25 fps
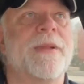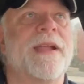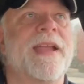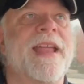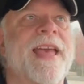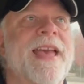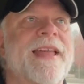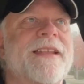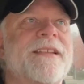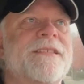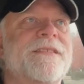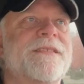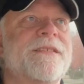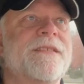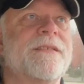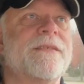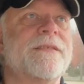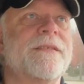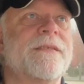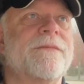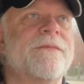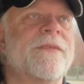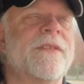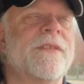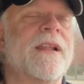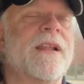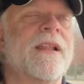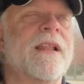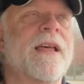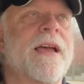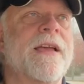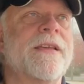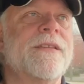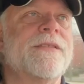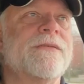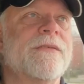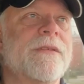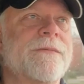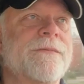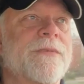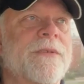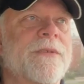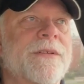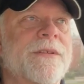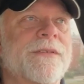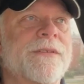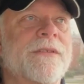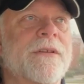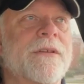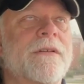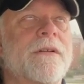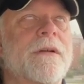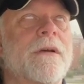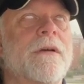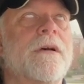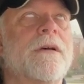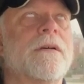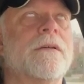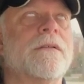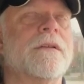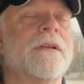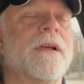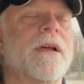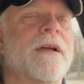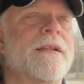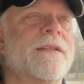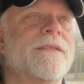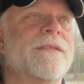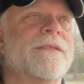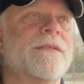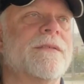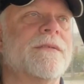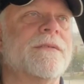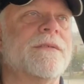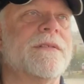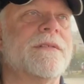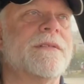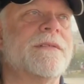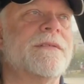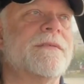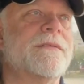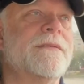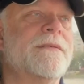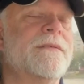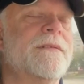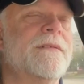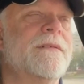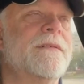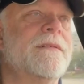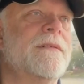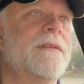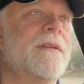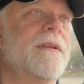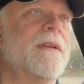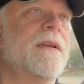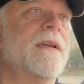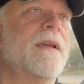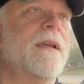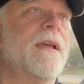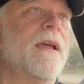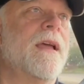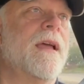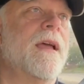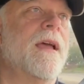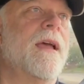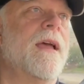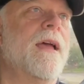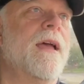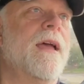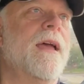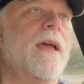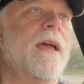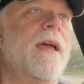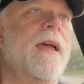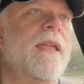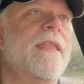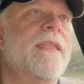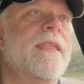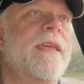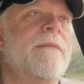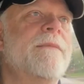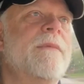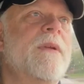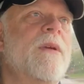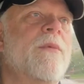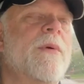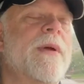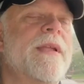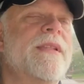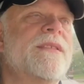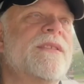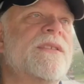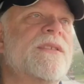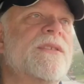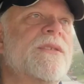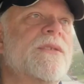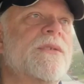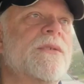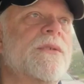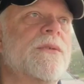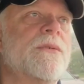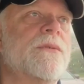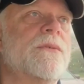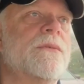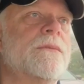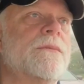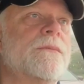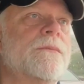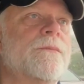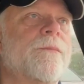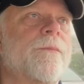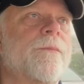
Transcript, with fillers: bananas and vanilla ice cream for dessert. Oh God, so good! And then we went to,